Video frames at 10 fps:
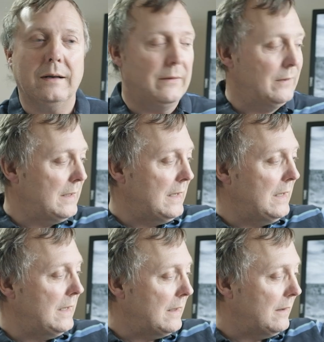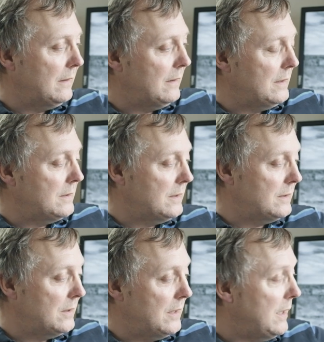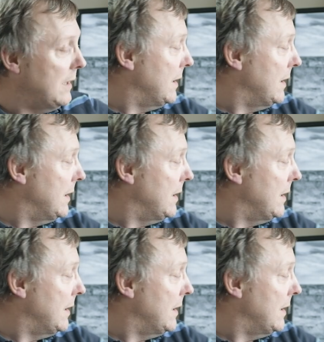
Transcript: lavalier here, and this is the